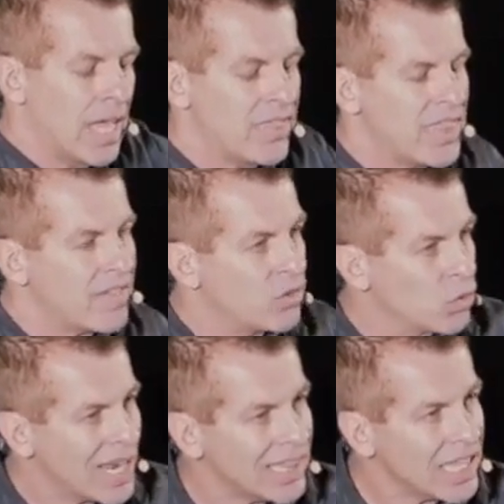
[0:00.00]
And they've
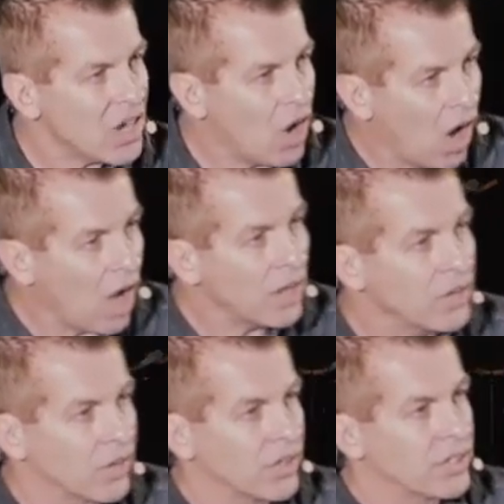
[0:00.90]
greatly
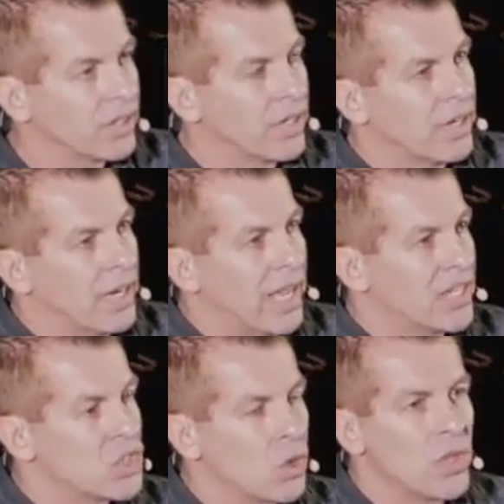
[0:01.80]
honored
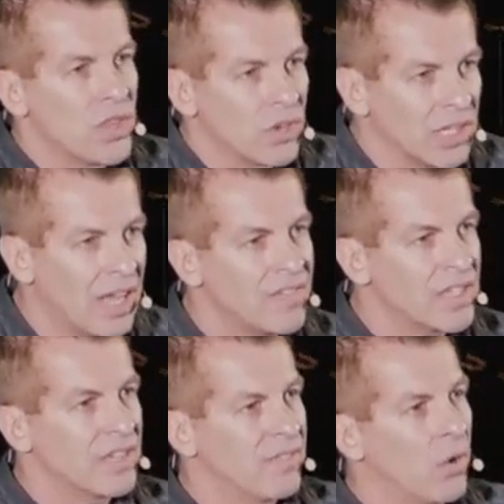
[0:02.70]
and shown their love
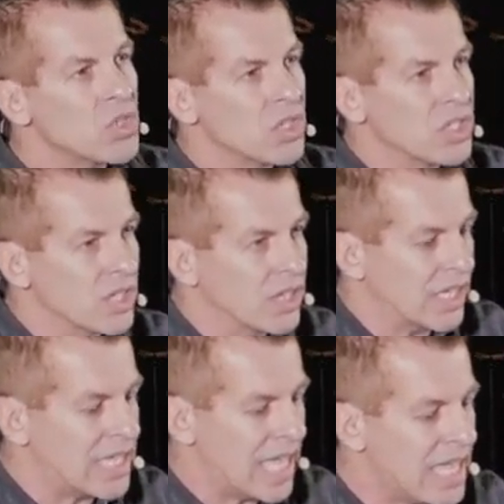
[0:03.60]
and devotion to the
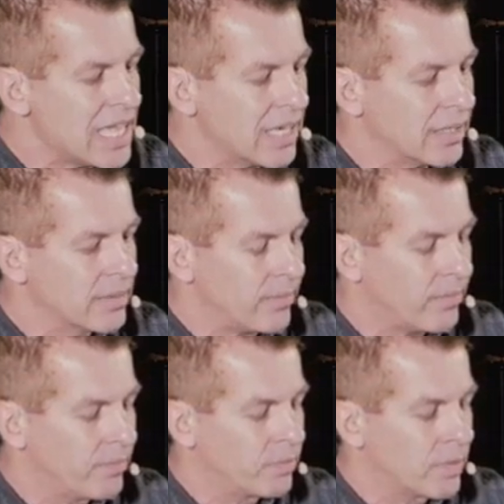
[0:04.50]
king.
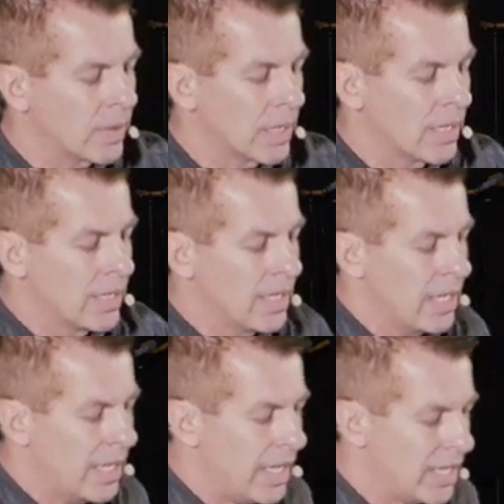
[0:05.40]

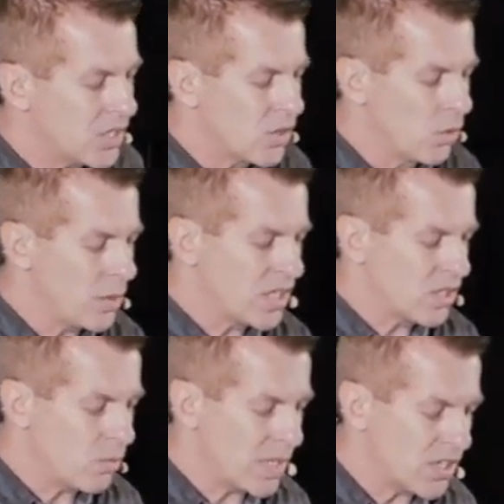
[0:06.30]
And so we,
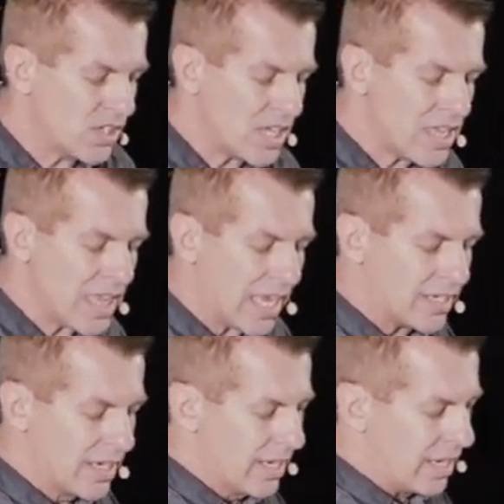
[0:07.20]
we see
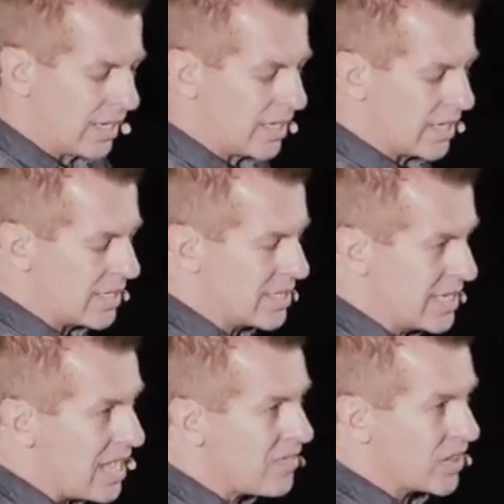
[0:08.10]
that
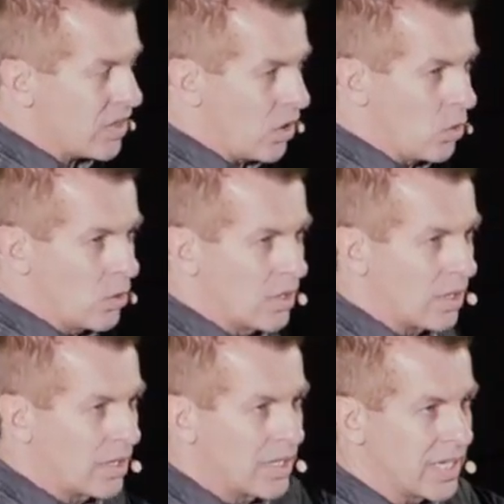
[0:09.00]
David, though,
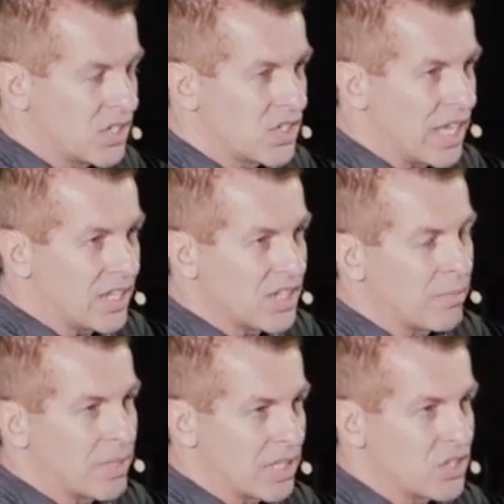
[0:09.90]
is saying
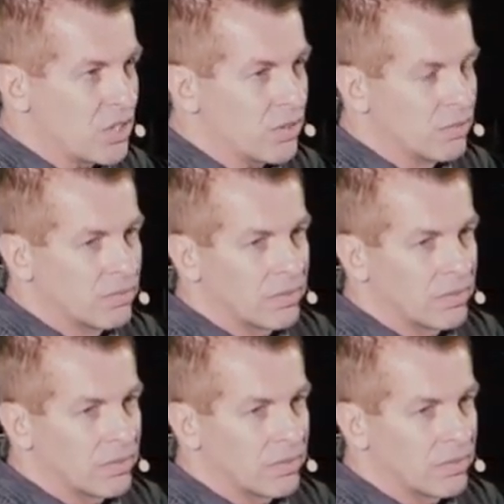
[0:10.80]
something too.